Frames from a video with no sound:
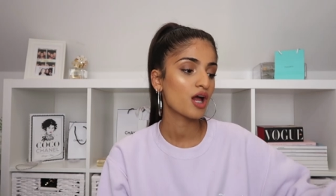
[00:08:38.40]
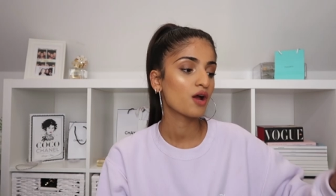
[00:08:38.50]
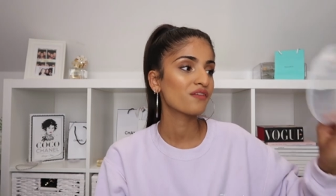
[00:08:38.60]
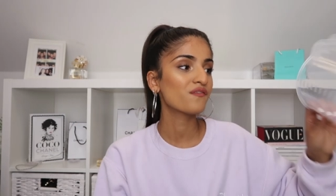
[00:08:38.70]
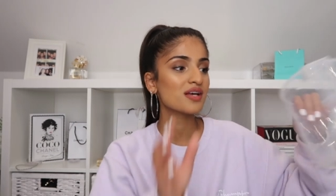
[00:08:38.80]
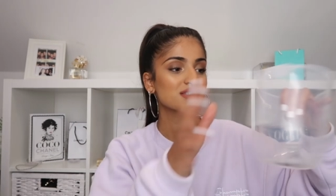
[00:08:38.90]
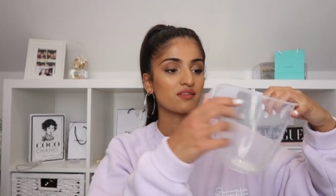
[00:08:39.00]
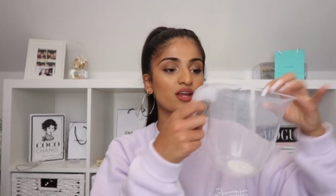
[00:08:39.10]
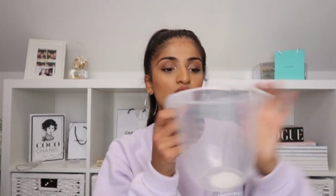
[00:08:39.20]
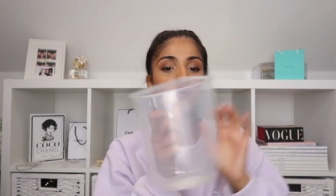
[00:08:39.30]
So the first
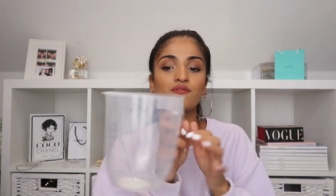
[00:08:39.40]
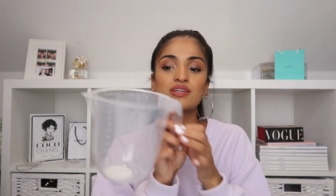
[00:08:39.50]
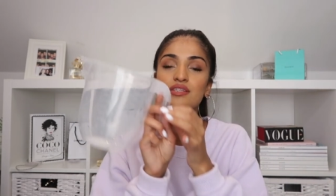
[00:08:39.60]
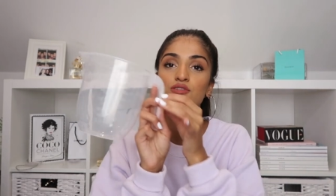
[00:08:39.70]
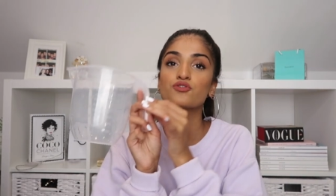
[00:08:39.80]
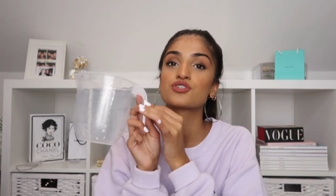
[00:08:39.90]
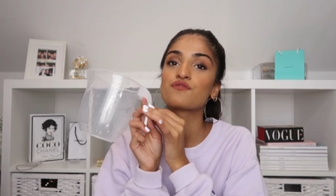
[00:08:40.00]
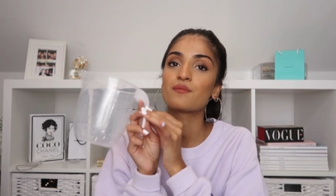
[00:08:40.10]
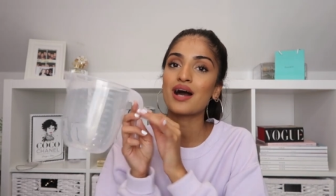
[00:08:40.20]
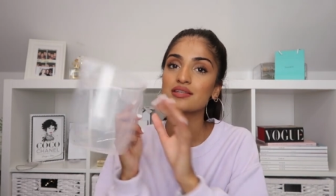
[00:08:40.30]
thing that I got, this is also
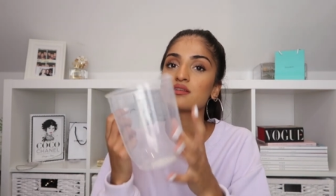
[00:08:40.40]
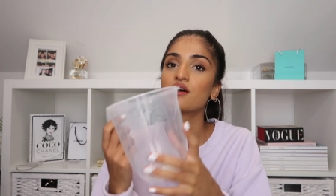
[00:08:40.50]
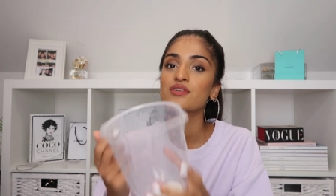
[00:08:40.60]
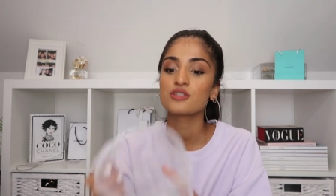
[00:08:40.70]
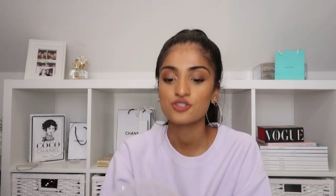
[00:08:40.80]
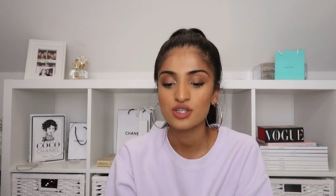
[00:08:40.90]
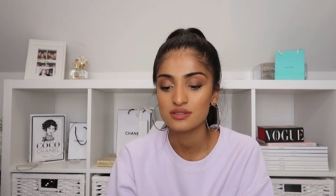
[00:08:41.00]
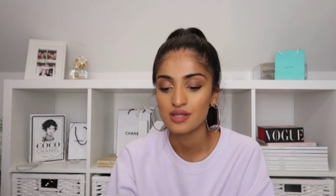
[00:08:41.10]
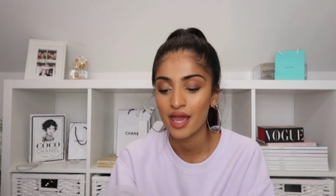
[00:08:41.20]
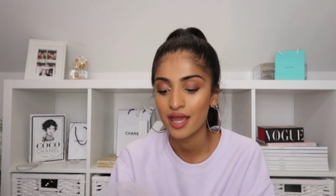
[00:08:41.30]
from Asda. This is
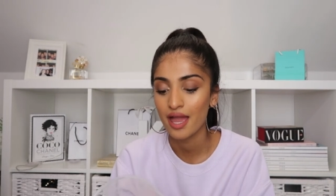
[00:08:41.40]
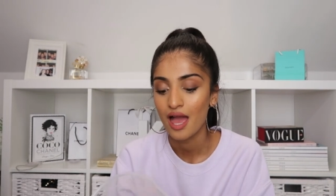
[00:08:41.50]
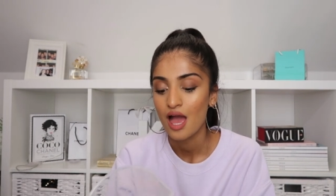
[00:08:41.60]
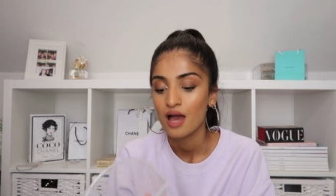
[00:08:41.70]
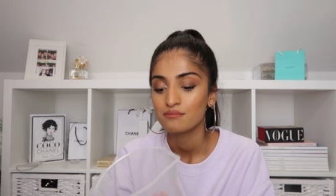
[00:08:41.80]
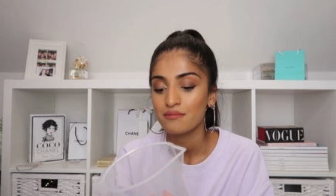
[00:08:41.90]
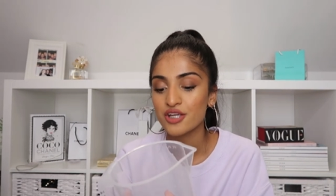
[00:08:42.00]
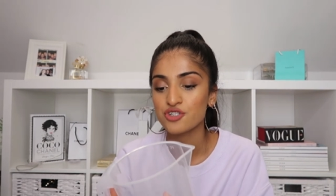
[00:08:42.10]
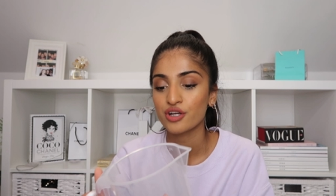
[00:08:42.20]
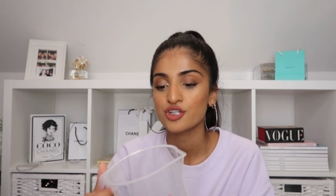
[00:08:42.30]
just a
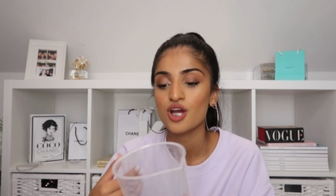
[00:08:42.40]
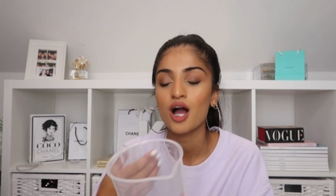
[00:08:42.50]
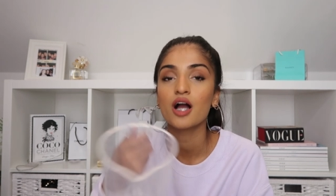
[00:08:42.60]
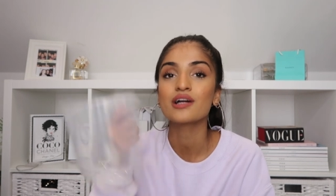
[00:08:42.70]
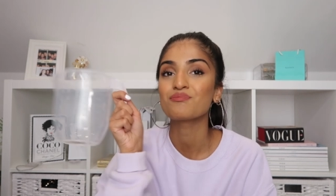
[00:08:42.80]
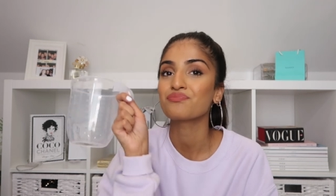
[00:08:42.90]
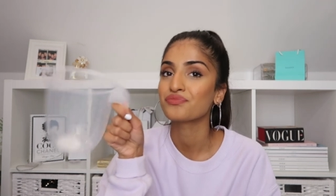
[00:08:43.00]
measuring jug.